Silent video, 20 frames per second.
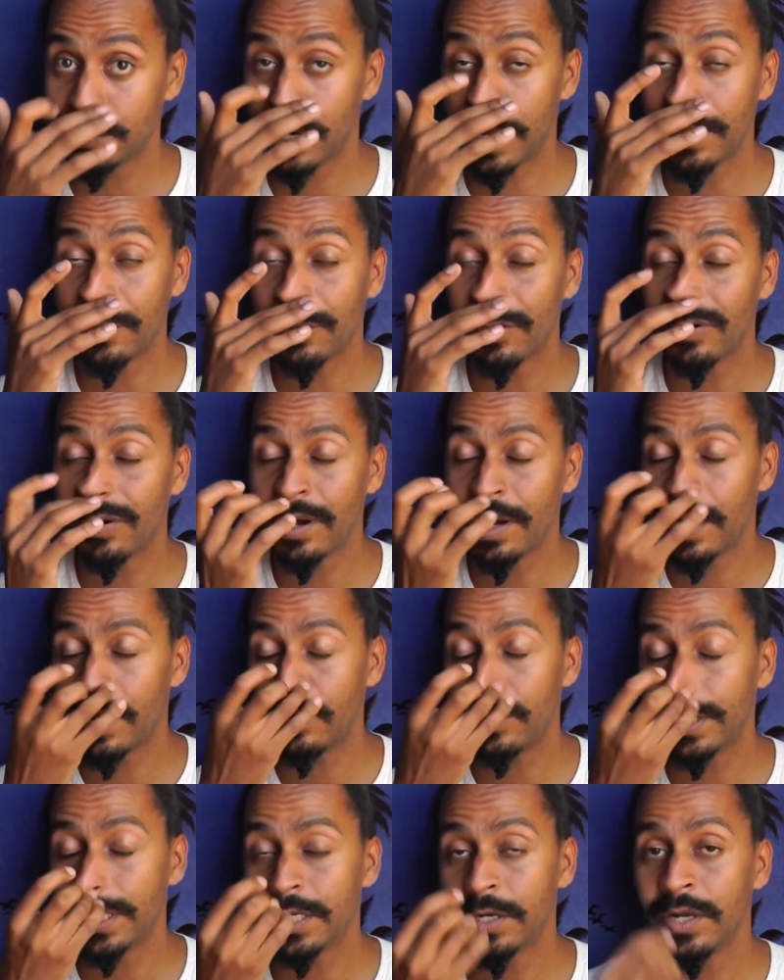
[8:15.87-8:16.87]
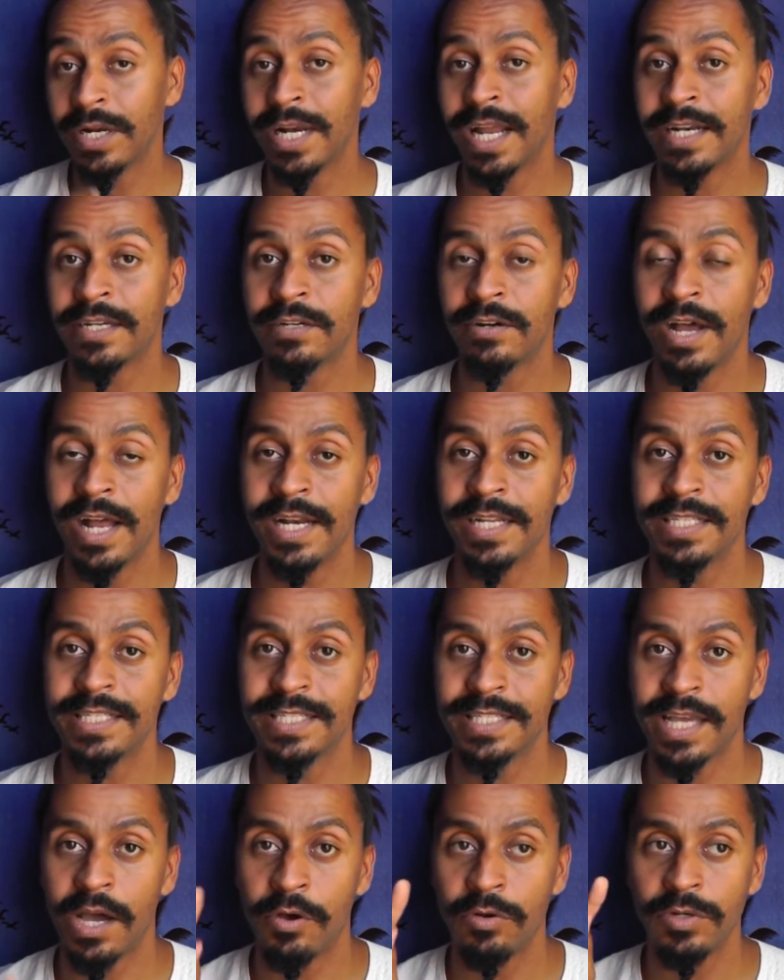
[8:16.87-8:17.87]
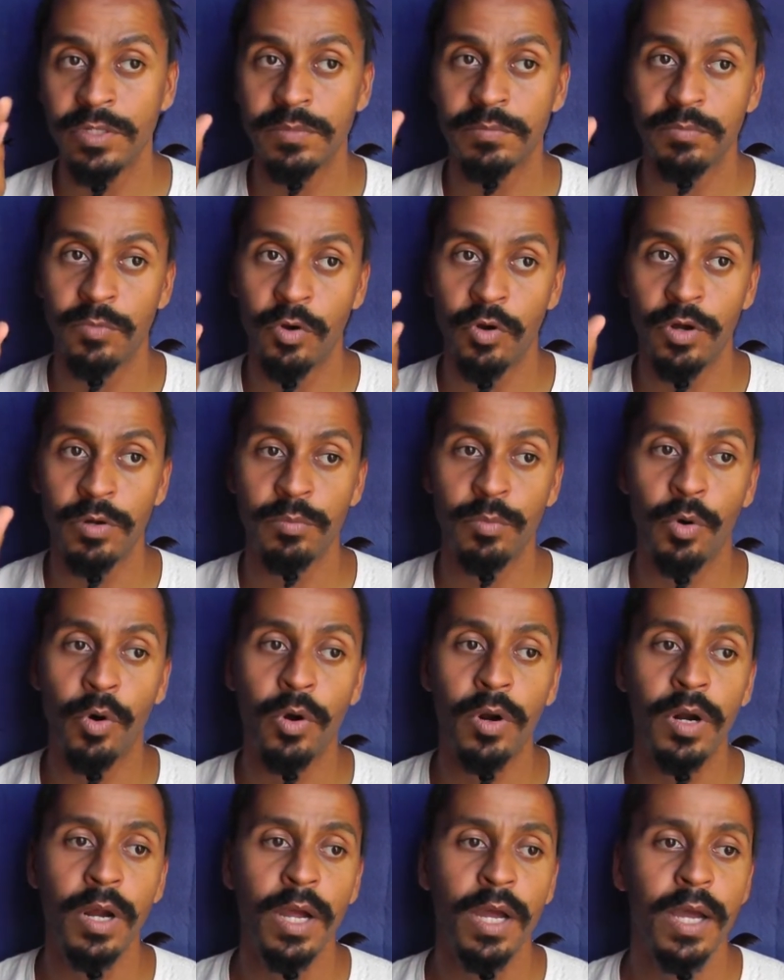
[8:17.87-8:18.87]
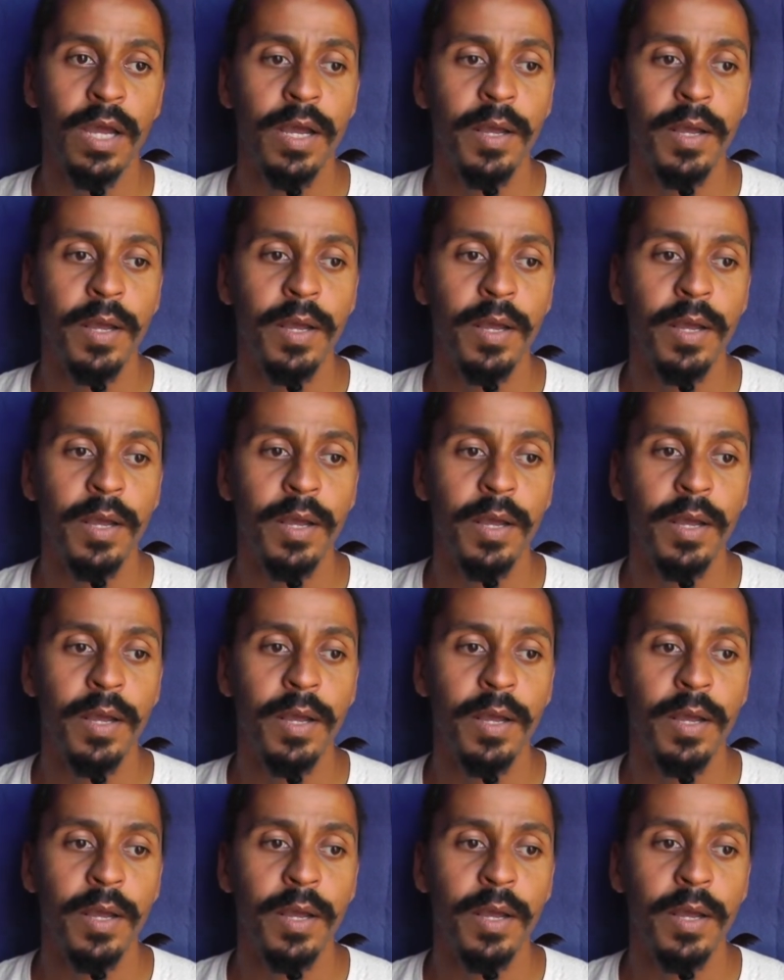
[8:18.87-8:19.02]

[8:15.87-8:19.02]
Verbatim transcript: cricoarytenoid lateralis sound more and more.